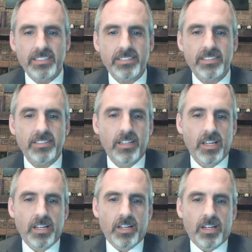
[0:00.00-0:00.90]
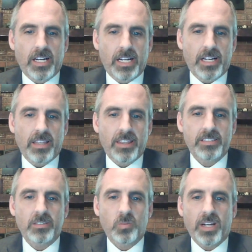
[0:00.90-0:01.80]
And this
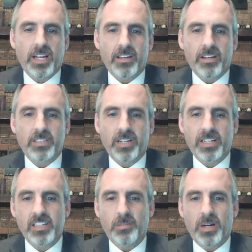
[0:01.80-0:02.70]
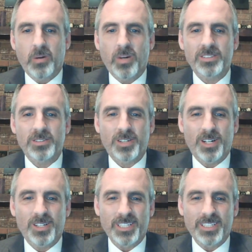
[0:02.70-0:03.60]
is what I try to tell my Western
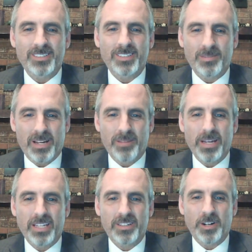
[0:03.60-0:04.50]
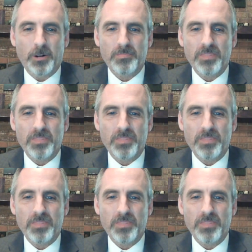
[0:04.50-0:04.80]
colleagues about Ambedkar.